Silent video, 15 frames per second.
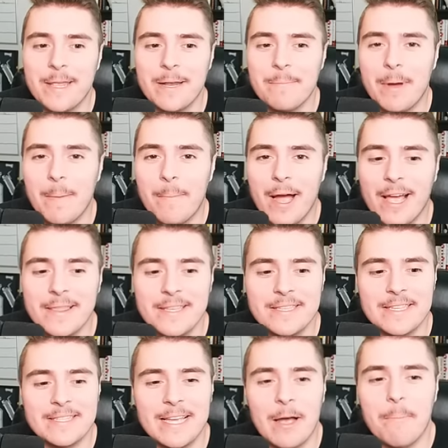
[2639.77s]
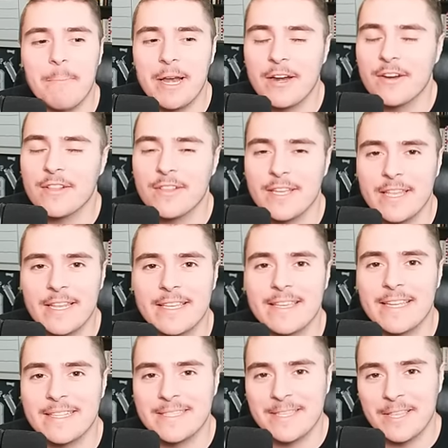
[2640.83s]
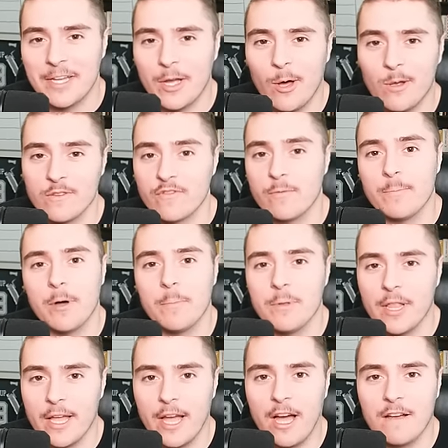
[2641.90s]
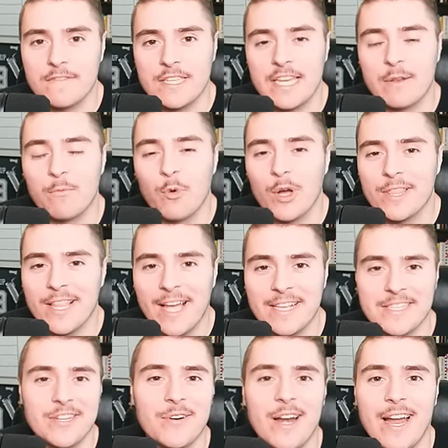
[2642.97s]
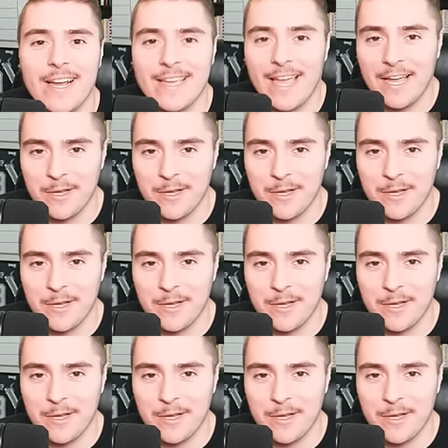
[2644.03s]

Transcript: up my mind this is how Maryland gets to the college football playoffs in one last crack at